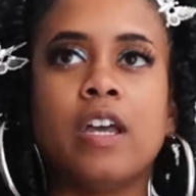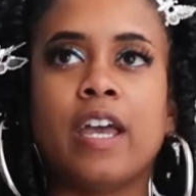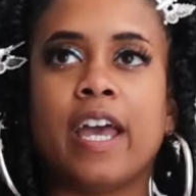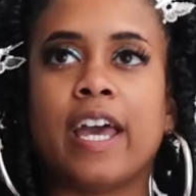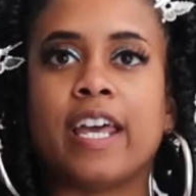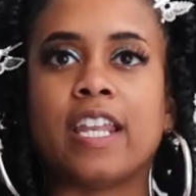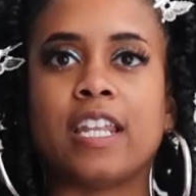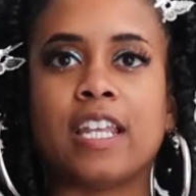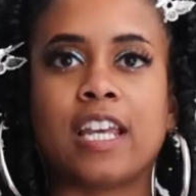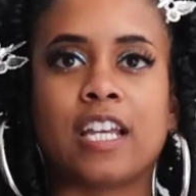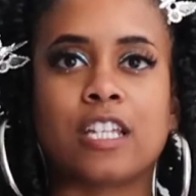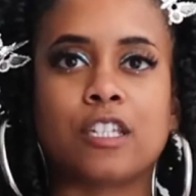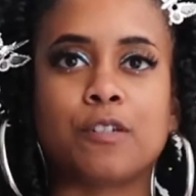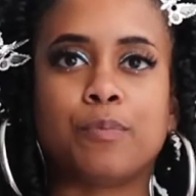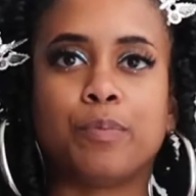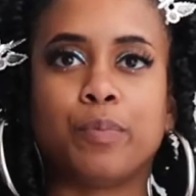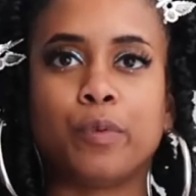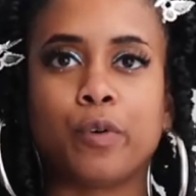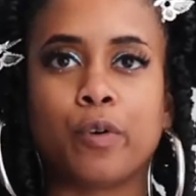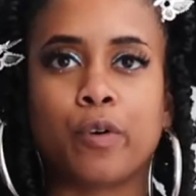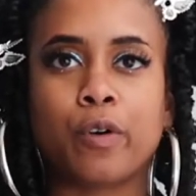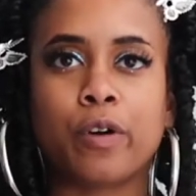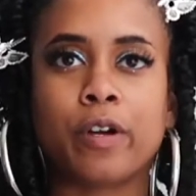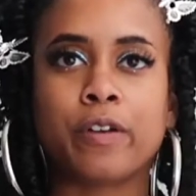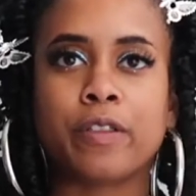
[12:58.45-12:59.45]
and
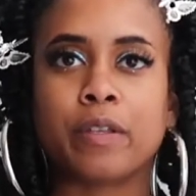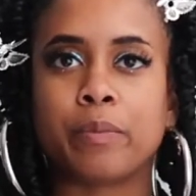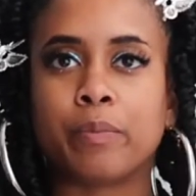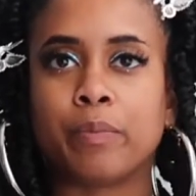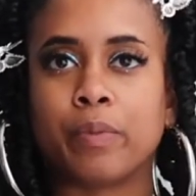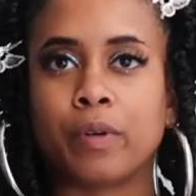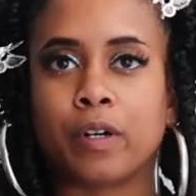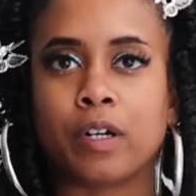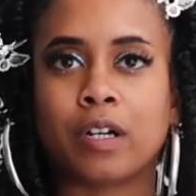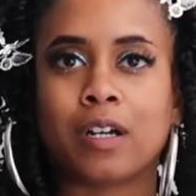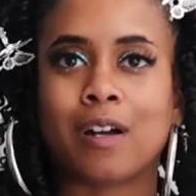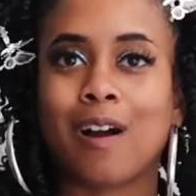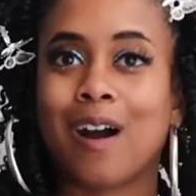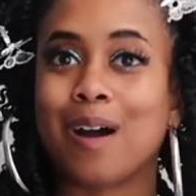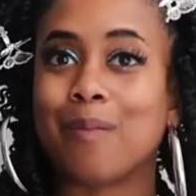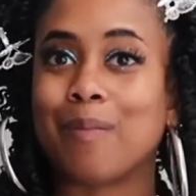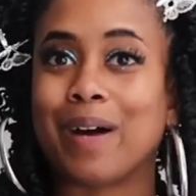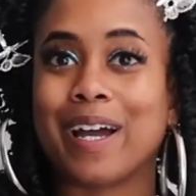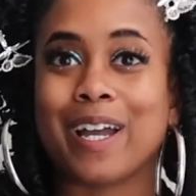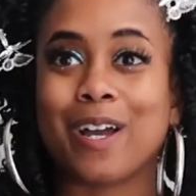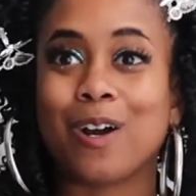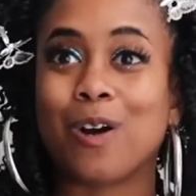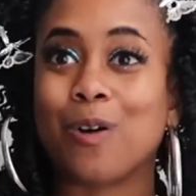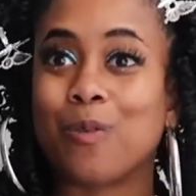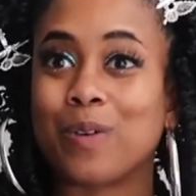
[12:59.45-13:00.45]
explore the book on
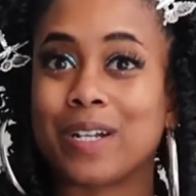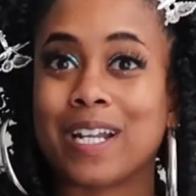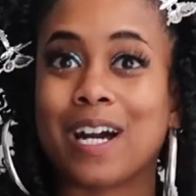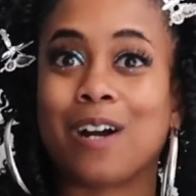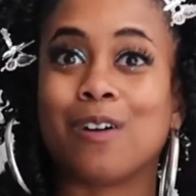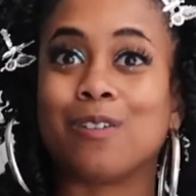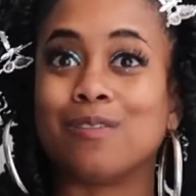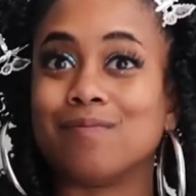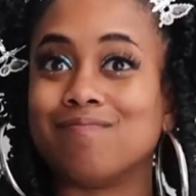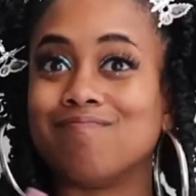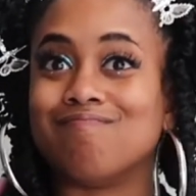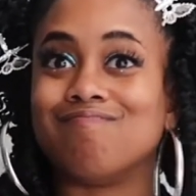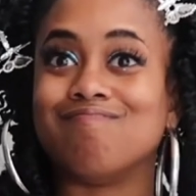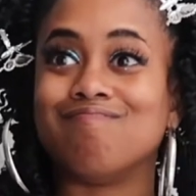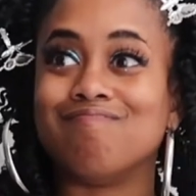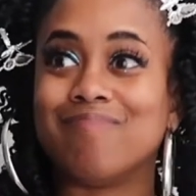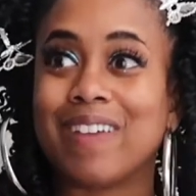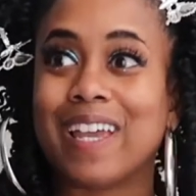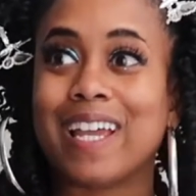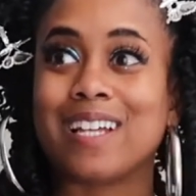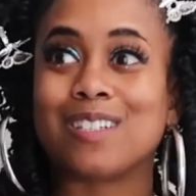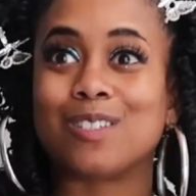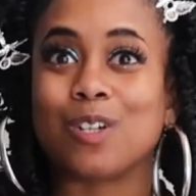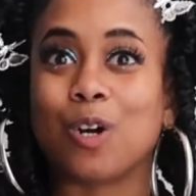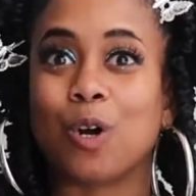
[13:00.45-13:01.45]
my own without
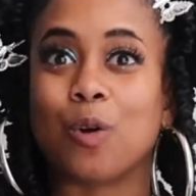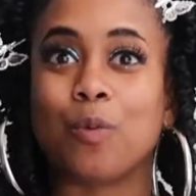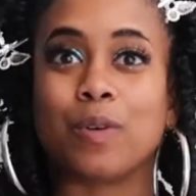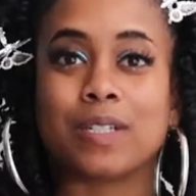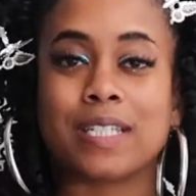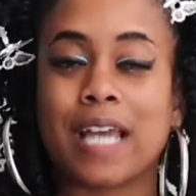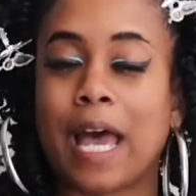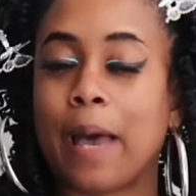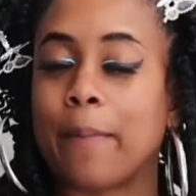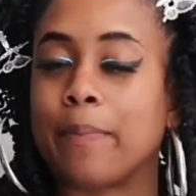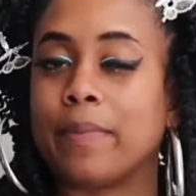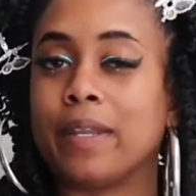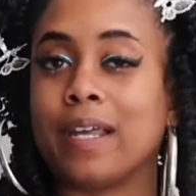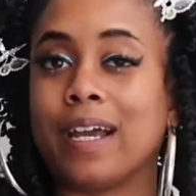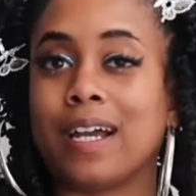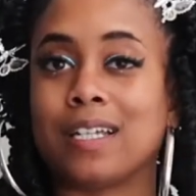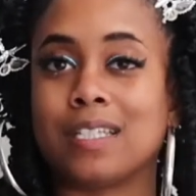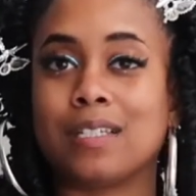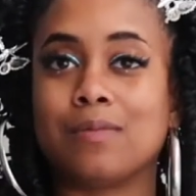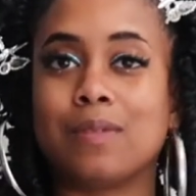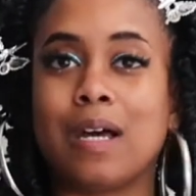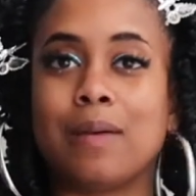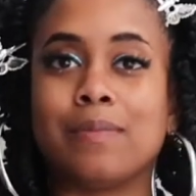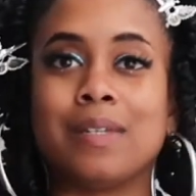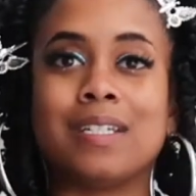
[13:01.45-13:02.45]
being told what's happening, because
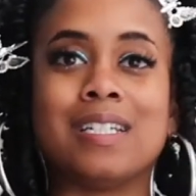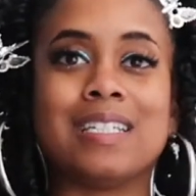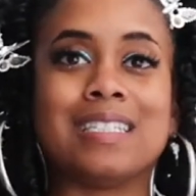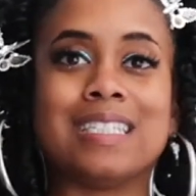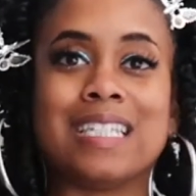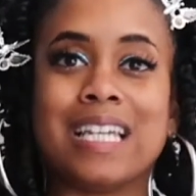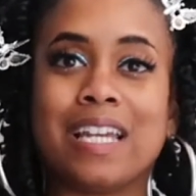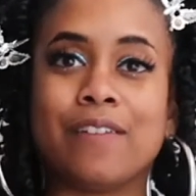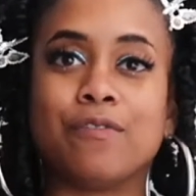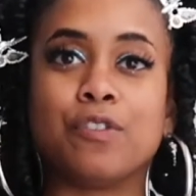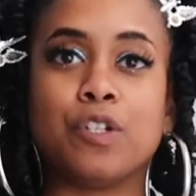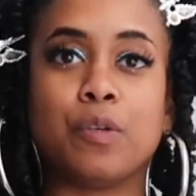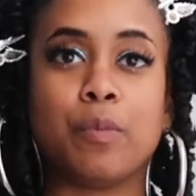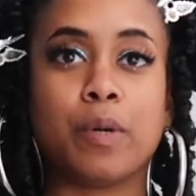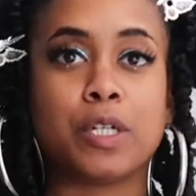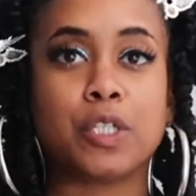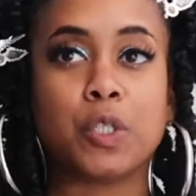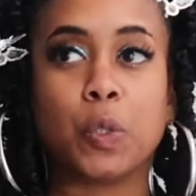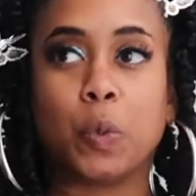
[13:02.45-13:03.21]
sometimes they just give too much